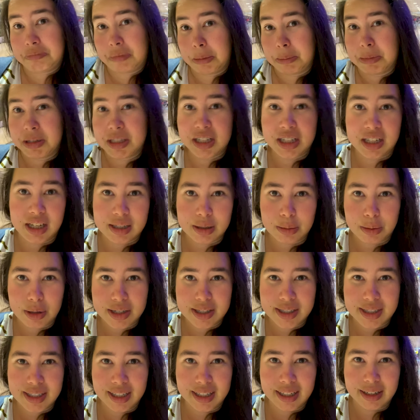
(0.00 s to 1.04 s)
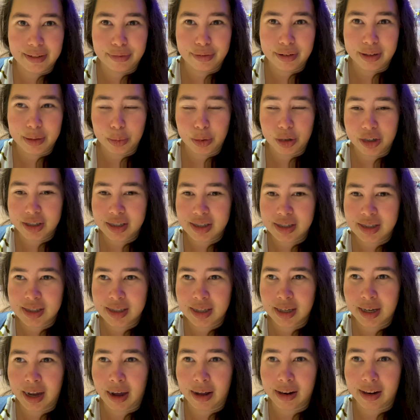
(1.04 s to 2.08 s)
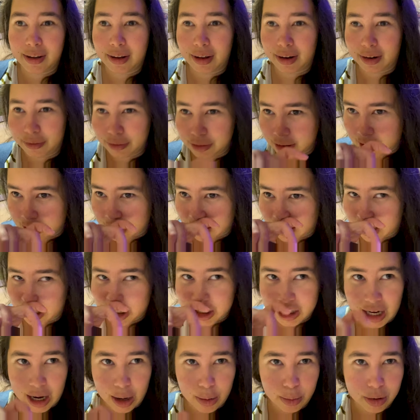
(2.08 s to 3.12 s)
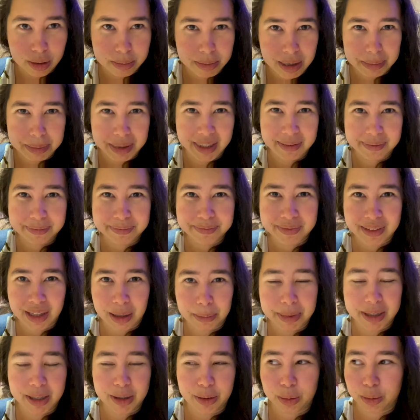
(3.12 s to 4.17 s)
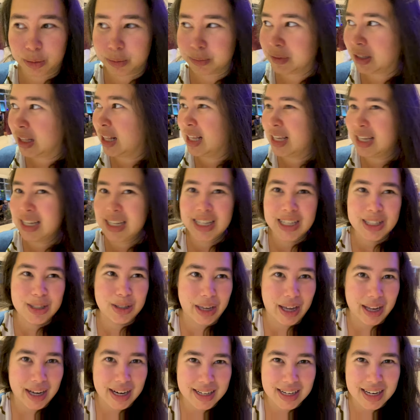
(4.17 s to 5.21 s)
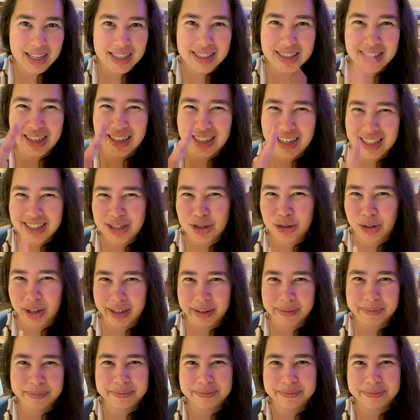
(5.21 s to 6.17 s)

This is class one and see if it works. I lo love to get like a shower maybe. So yeah, let, us uh, let's try.